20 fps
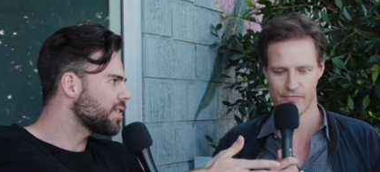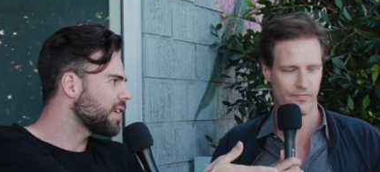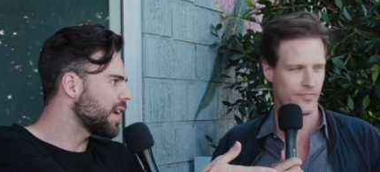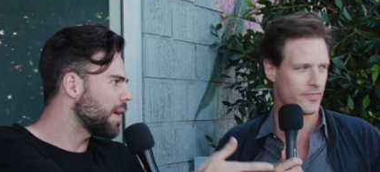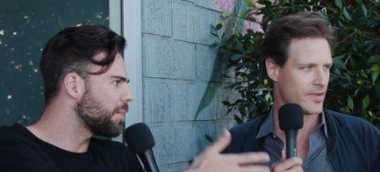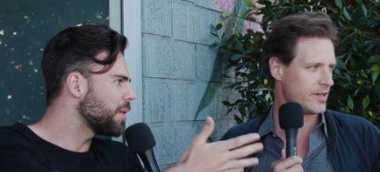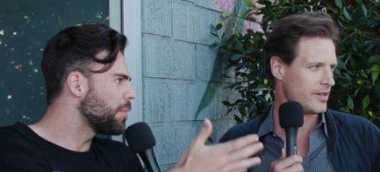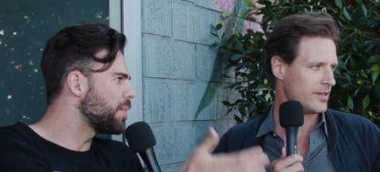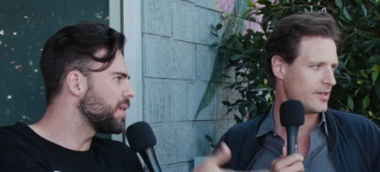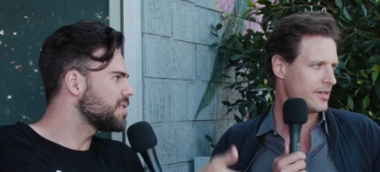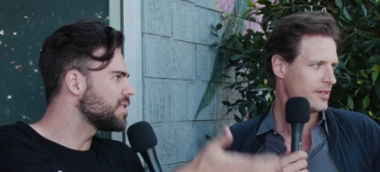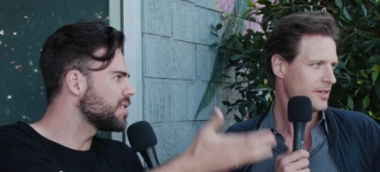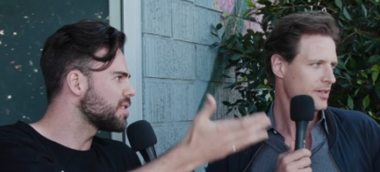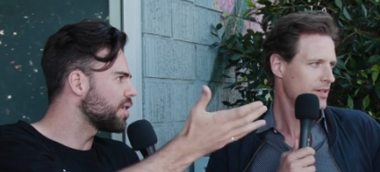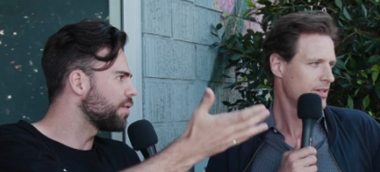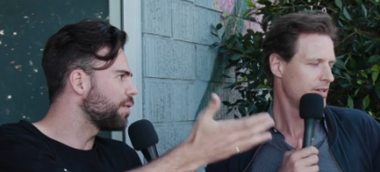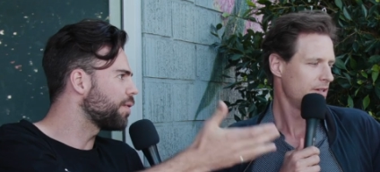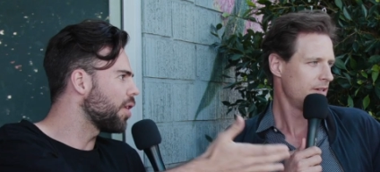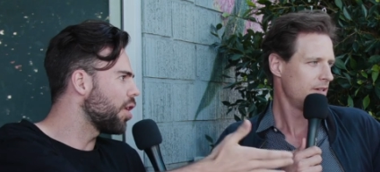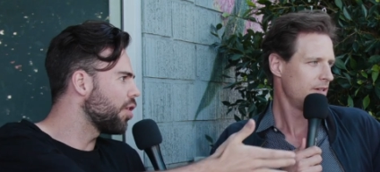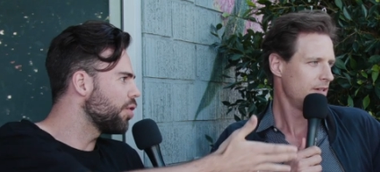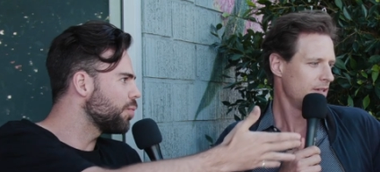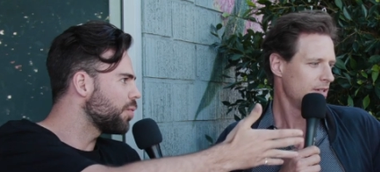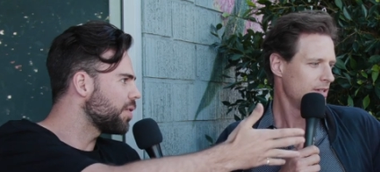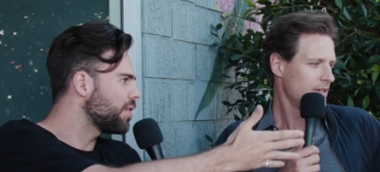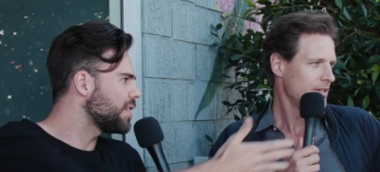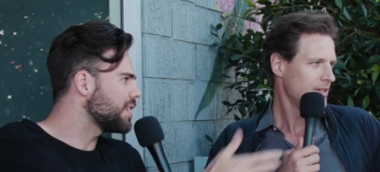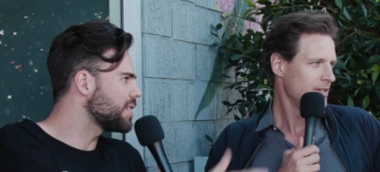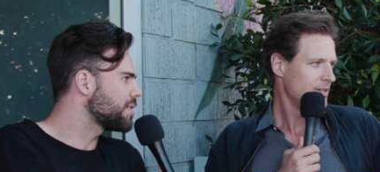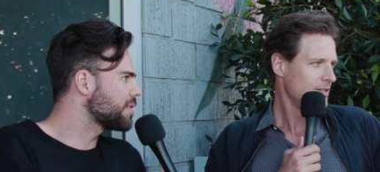Speaker 1: I kept spent the business a lot, afloat well,
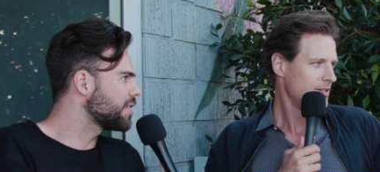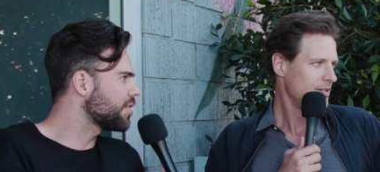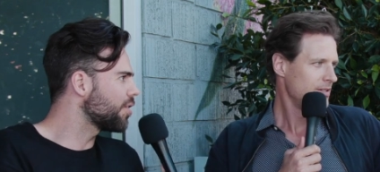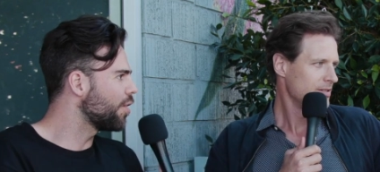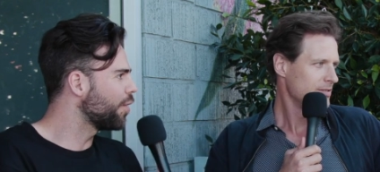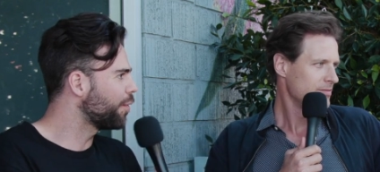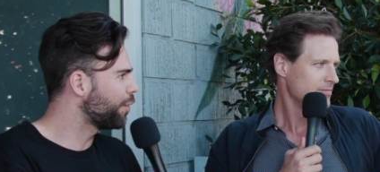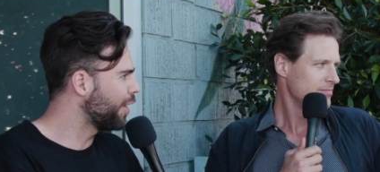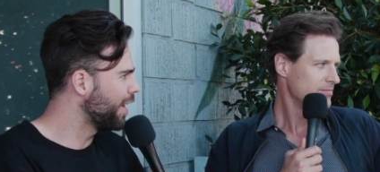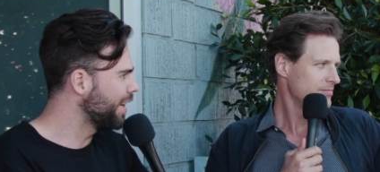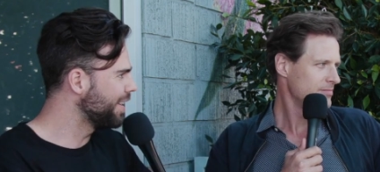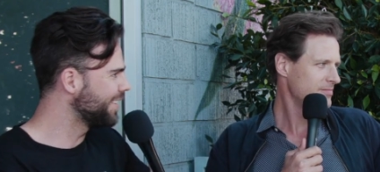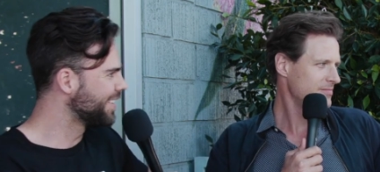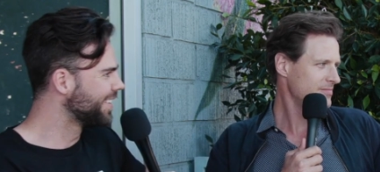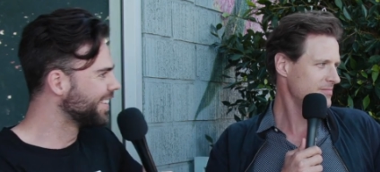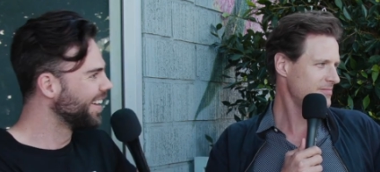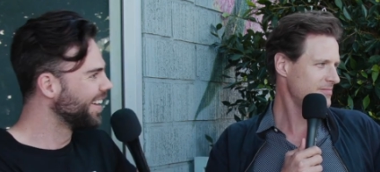with I spent girlfriend. a lot of